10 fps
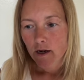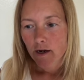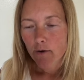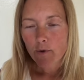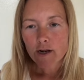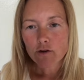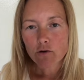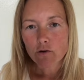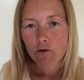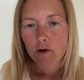Now, when
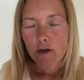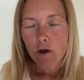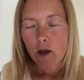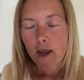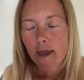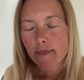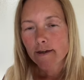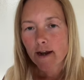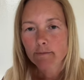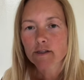you're in the
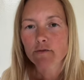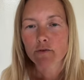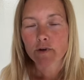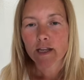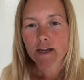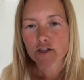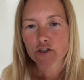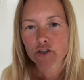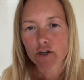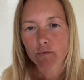depths of a
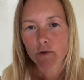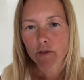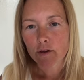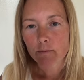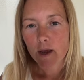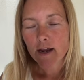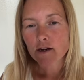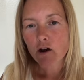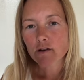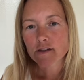relationship with them, a
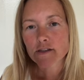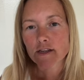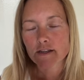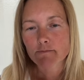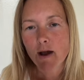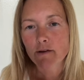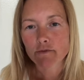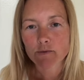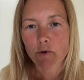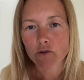narcissist might
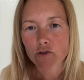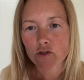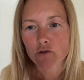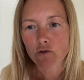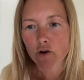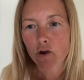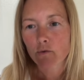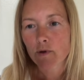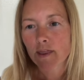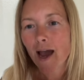respond to your no
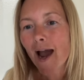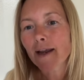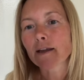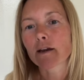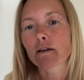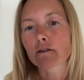with anger.